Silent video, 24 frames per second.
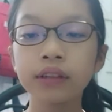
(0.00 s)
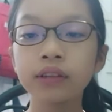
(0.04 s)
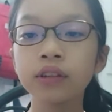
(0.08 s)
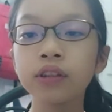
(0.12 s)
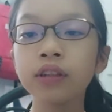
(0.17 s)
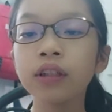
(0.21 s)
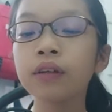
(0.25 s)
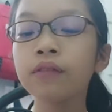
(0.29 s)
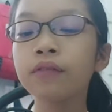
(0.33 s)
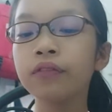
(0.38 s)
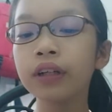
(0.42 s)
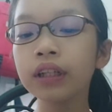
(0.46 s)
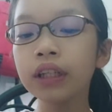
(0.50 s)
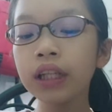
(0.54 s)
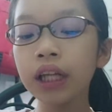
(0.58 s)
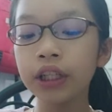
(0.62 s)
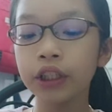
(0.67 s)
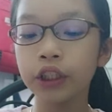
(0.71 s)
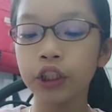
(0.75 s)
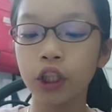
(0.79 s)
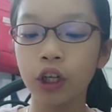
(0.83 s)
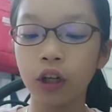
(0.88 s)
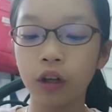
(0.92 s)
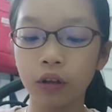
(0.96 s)
To the
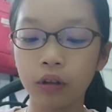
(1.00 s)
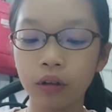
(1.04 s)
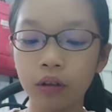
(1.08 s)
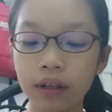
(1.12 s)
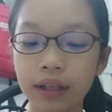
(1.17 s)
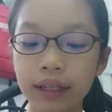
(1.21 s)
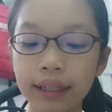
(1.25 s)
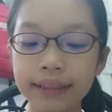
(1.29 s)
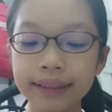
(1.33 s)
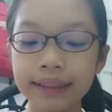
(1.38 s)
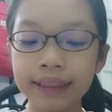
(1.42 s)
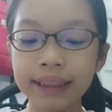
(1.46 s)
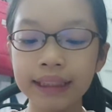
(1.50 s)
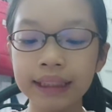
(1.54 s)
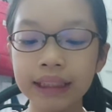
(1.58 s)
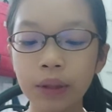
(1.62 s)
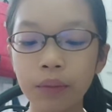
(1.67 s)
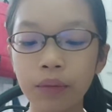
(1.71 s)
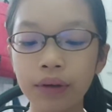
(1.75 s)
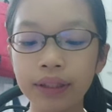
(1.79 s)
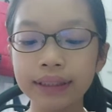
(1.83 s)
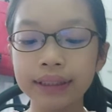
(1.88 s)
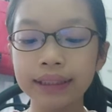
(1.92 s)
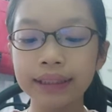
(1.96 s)
village hall.
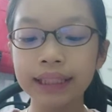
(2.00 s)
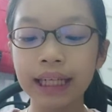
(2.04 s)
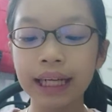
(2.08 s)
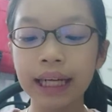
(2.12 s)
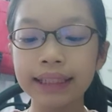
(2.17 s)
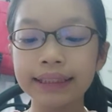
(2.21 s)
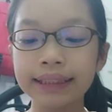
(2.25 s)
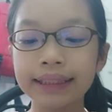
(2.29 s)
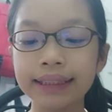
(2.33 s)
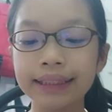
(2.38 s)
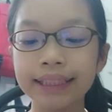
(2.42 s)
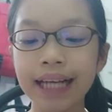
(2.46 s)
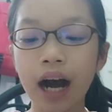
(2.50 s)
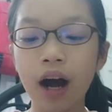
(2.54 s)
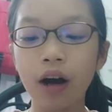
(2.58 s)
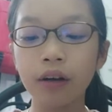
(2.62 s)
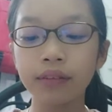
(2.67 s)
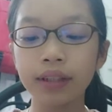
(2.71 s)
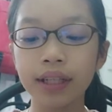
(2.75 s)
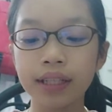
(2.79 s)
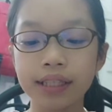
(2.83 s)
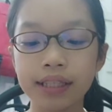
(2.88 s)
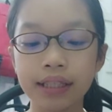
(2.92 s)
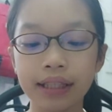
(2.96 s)
Someone said it's
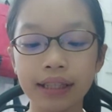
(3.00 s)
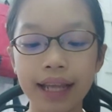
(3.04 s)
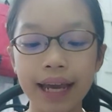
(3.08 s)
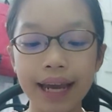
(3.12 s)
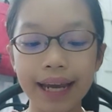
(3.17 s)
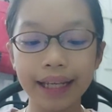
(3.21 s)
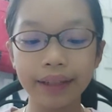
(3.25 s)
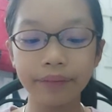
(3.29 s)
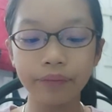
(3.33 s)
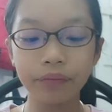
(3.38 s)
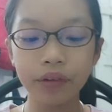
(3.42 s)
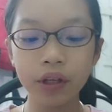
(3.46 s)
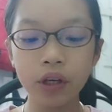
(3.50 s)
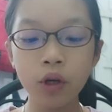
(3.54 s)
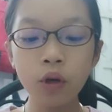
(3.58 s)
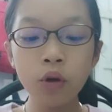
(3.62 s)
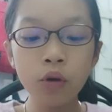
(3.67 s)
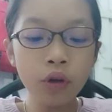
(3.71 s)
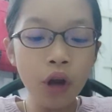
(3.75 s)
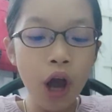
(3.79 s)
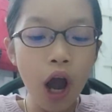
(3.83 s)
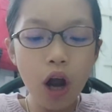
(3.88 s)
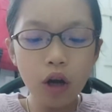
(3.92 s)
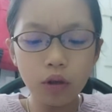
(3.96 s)
down this lane. Who
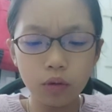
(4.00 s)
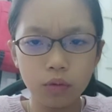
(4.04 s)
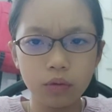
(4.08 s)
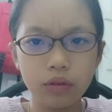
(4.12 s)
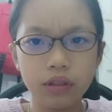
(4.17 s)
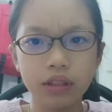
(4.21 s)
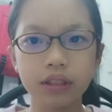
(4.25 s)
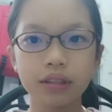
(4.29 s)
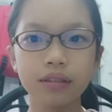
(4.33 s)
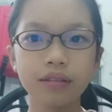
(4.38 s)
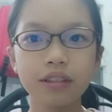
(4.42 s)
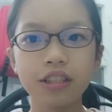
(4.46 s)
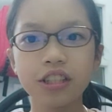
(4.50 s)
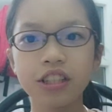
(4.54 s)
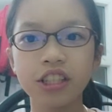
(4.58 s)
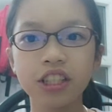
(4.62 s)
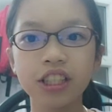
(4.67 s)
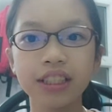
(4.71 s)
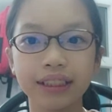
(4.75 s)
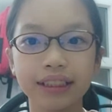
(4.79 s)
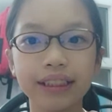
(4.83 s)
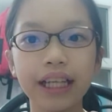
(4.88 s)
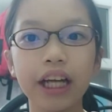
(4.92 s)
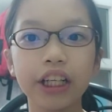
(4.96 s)
knows?
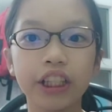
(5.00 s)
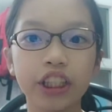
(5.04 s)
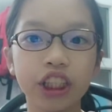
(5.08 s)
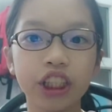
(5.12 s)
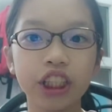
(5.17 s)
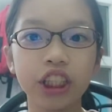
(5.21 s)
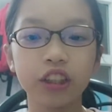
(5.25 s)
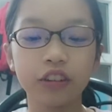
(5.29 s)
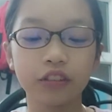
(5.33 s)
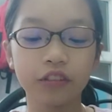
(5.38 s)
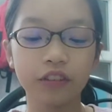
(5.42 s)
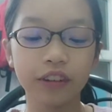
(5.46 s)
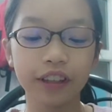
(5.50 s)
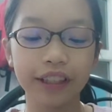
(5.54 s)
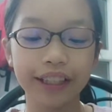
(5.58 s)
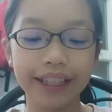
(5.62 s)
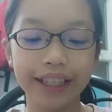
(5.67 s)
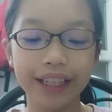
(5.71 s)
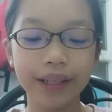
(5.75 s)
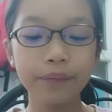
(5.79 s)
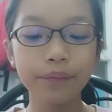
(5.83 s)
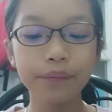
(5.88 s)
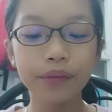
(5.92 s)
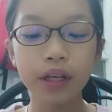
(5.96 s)
She said
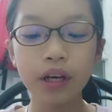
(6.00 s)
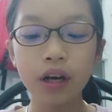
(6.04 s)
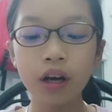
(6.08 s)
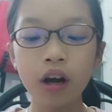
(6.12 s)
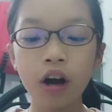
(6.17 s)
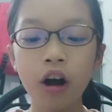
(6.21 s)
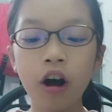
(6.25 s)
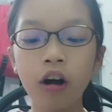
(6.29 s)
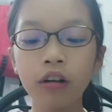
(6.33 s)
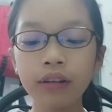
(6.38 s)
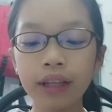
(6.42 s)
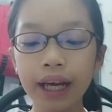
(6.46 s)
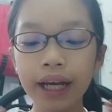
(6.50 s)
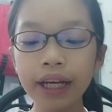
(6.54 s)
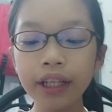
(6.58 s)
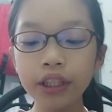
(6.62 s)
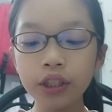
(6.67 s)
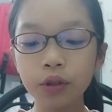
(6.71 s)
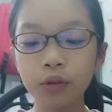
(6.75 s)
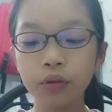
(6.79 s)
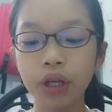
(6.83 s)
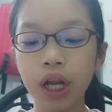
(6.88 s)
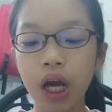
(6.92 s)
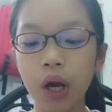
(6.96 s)
cheerfully. All I
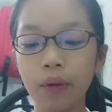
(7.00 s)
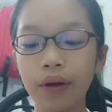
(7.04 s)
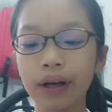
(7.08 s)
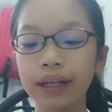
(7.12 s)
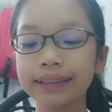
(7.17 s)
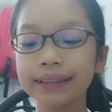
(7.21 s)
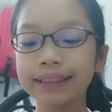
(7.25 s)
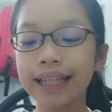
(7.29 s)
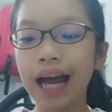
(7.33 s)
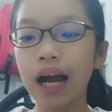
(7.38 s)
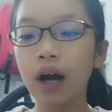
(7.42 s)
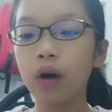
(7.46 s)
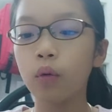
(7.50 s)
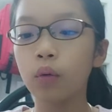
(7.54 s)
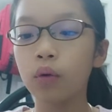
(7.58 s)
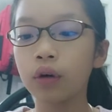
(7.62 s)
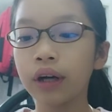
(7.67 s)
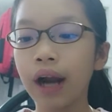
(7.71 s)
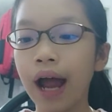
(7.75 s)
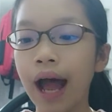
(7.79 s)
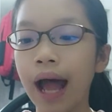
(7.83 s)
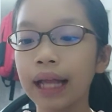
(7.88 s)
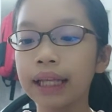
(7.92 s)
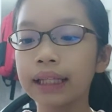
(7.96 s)
do know is that
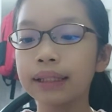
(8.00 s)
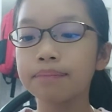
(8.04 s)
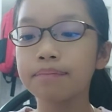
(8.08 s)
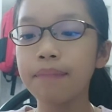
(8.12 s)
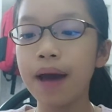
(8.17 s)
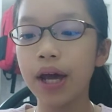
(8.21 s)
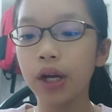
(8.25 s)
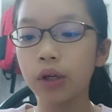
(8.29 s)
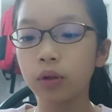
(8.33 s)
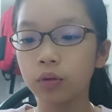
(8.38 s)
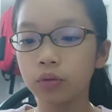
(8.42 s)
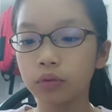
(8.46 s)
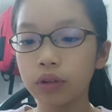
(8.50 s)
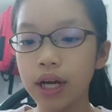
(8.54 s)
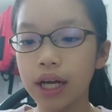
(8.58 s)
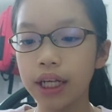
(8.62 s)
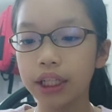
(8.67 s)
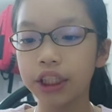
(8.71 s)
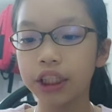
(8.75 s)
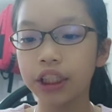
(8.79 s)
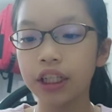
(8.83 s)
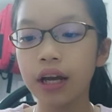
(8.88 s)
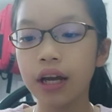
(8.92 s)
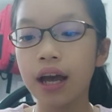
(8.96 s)
we're at Meadow
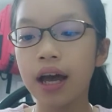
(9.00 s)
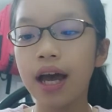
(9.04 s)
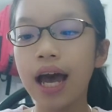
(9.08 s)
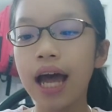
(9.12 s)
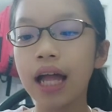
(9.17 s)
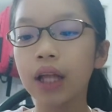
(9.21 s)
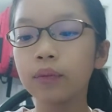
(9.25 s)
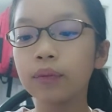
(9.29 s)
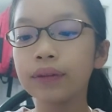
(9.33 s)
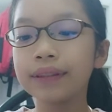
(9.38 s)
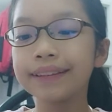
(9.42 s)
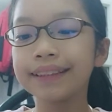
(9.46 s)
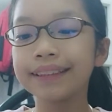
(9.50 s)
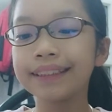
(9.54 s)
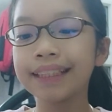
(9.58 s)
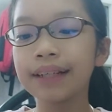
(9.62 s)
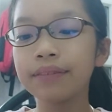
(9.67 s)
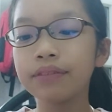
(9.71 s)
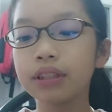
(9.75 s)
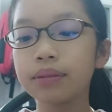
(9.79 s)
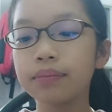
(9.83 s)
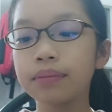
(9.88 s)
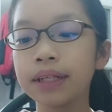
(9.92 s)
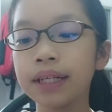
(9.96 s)
Ridge, and we
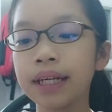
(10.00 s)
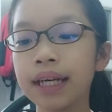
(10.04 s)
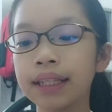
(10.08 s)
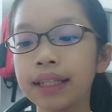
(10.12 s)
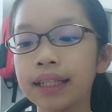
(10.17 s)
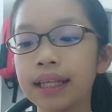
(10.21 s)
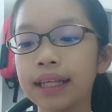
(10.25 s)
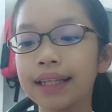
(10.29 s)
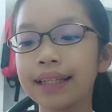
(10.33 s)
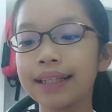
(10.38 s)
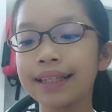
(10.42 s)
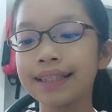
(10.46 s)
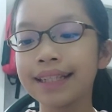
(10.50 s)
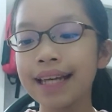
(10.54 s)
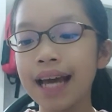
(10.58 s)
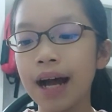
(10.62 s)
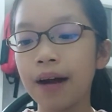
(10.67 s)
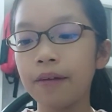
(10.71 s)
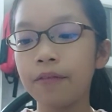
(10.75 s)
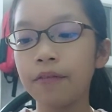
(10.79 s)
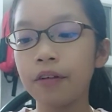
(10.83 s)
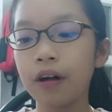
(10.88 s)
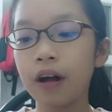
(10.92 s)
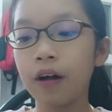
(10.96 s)
seem to be in the
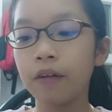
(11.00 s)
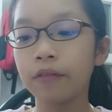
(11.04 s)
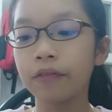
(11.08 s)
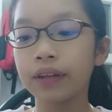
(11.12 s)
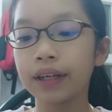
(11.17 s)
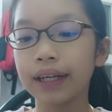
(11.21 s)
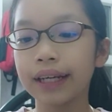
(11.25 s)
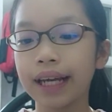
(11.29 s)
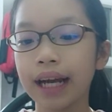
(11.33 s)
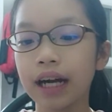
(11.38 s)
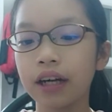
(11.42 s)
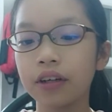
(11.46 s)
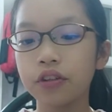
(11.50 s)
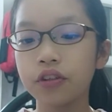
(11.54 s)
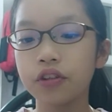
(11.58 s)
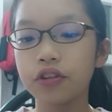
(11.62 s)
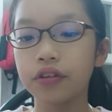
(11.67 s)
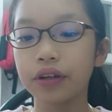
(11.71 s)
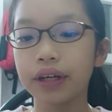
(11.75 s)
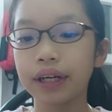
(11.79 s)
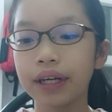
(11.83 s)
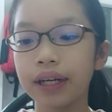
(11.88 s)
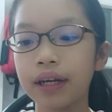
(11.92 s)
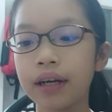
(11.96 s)
depth of the
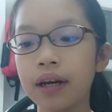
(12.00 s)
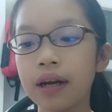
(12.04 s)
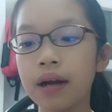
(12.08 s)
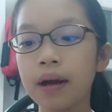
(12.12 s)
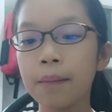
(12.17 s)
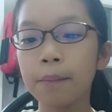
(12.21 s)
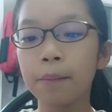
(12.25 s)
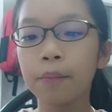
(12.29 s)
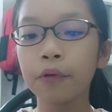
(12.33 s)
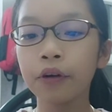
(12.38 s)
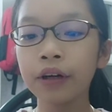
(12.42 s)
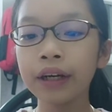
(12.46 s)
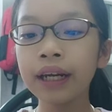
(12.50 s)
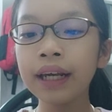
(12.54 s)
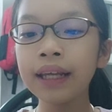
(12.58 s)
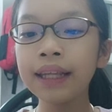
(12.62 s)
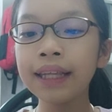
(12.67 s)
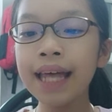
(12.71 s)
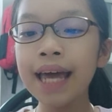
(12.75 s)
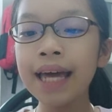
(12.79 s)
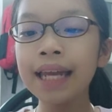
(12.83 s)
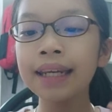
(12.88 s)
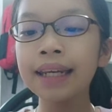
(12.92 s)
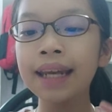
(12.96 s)
country, breathe
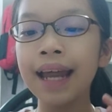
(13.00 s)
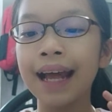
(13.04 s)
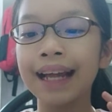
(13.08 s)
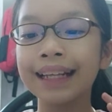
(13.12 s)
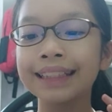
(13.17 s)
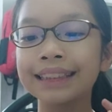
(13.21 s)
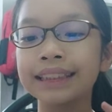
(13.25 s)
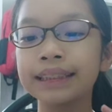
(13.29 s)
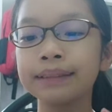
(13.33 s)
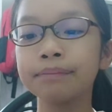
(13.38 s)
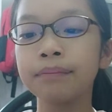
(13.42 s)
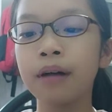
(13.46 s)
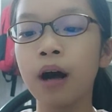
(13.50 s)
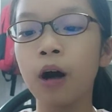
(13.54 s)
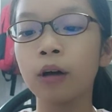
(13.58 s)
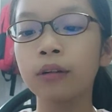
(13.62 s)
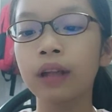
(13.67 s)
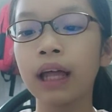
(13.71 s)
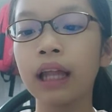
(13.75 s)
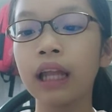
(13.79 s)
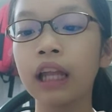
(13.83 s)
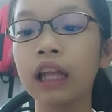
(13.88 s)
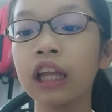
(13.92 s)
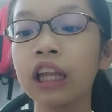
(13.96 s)
in and smell
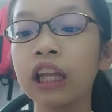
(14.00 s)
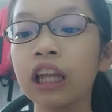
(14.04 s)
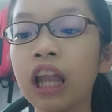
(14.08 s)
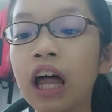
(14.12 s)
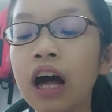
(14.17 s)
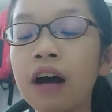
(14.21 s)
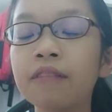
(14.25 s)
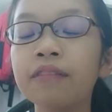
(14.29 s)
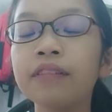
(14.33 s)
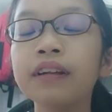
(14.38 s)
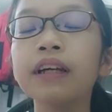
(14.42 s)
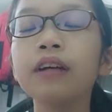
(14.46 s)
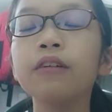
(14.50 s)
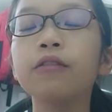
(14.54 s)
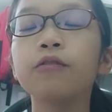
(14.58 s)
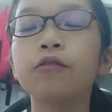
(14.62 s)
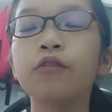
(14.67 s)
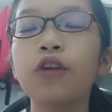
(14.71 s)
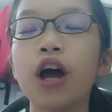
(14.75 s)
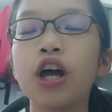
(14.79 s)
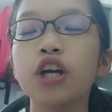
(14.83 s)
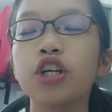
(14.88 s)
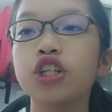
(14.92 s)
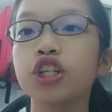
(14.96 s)
that lovely
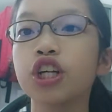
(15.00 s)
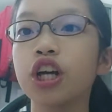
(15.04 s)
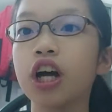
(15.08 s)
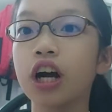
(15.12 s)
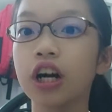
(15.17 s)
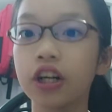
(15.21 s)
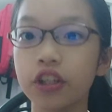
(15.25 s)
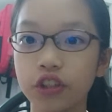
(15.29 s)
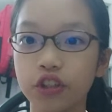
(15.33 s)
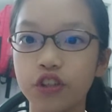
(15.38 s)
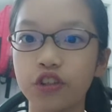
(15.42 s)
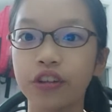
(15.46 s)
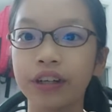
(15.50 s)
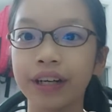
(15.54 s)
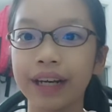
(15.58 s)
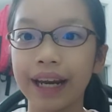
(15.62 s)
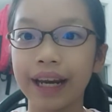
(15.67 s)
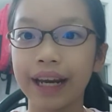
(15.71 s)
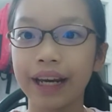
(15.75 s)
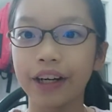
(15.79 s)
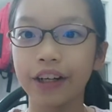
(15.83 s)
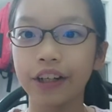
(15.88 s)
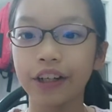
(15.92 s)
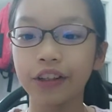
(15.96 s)
fresh country
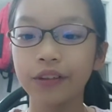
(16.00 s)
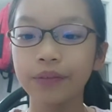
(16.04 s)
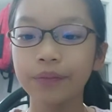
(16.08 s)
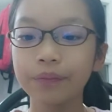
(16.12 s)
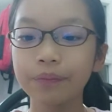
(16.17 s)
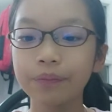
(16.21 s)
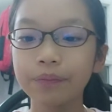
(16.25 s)
air.